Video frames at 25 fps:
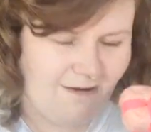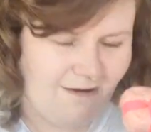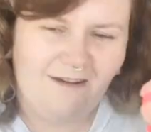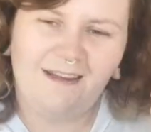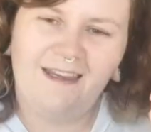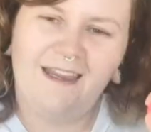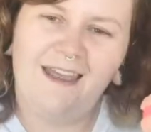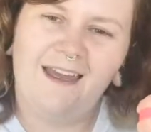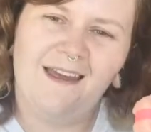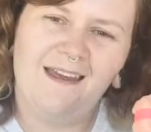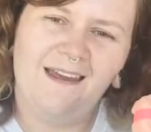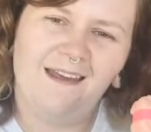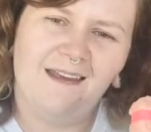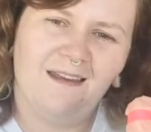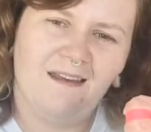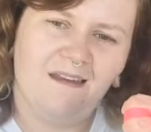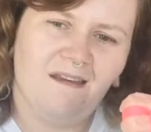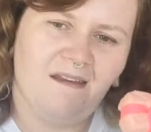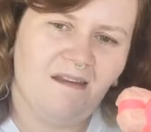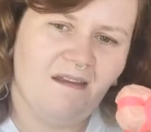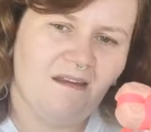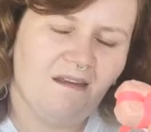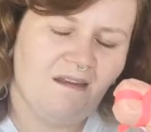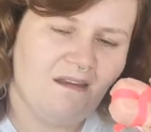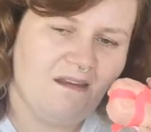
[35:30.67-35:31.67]
Oh yeah.
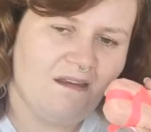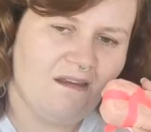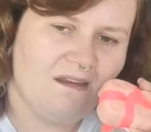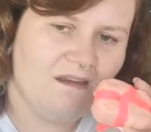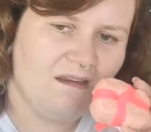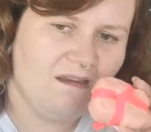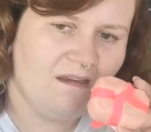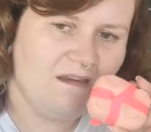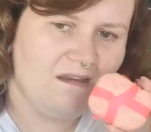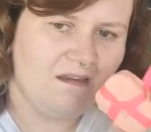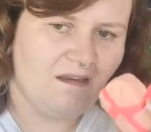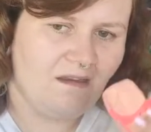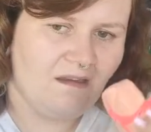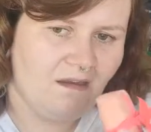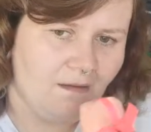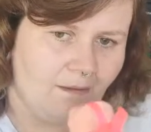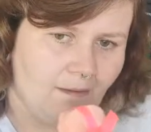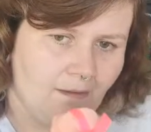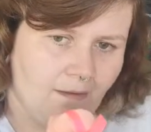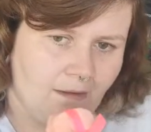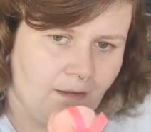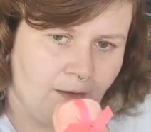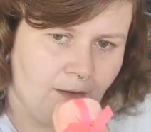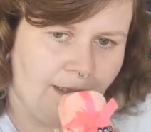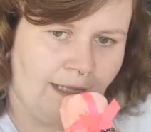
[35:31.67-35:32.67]

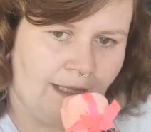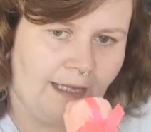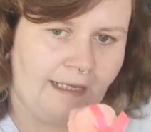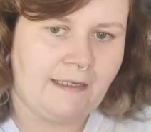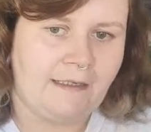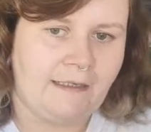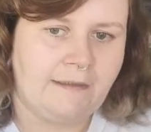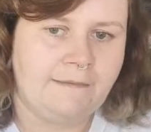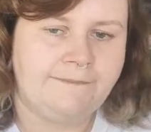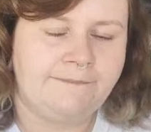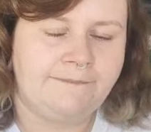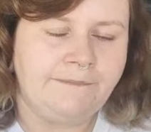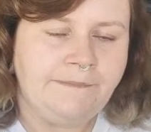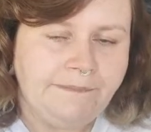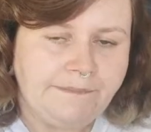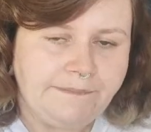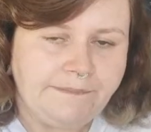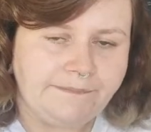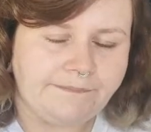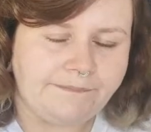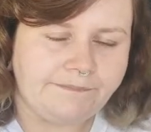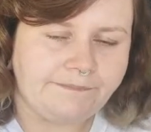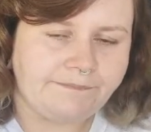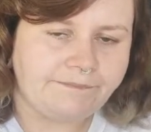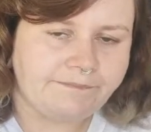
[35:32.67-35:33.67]
Like,
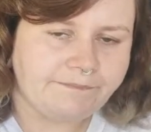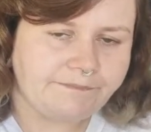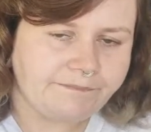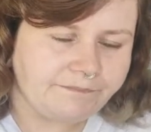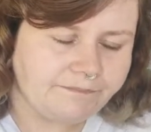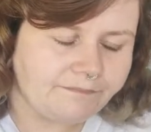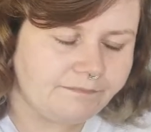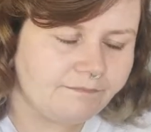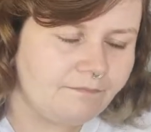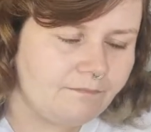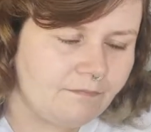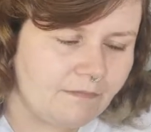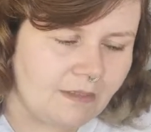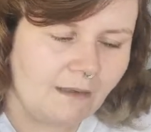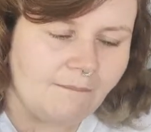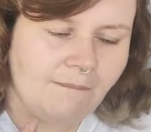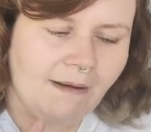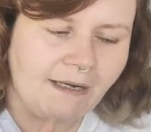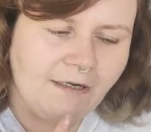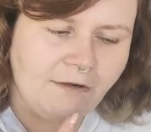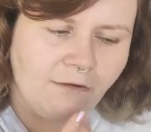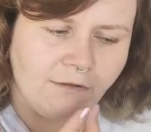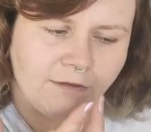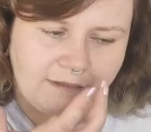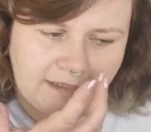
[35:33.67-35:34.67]

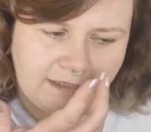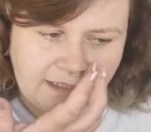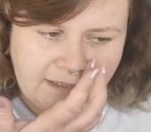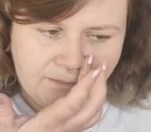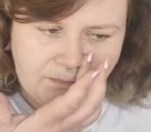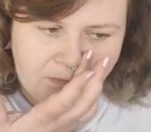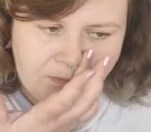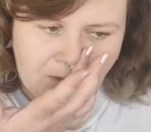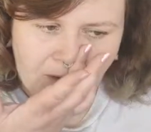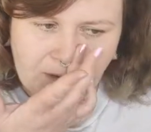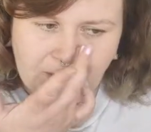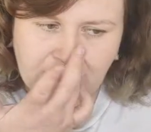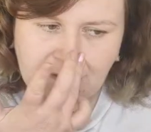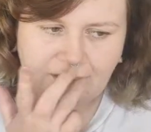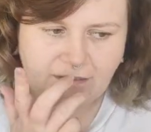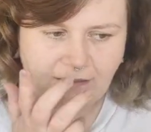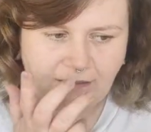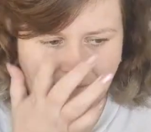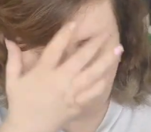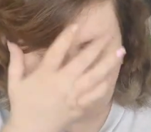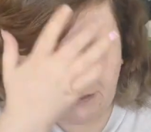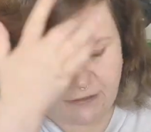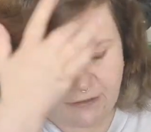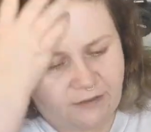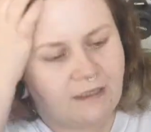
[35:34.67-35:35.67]
my nose is blocked, so
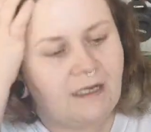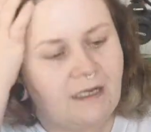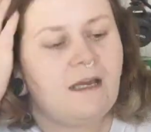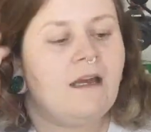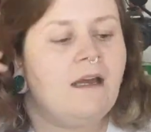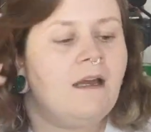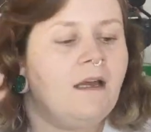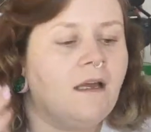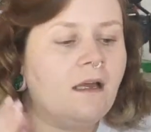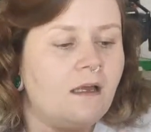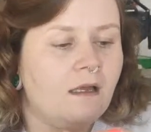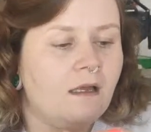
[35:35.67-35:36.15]
I'm just gonna.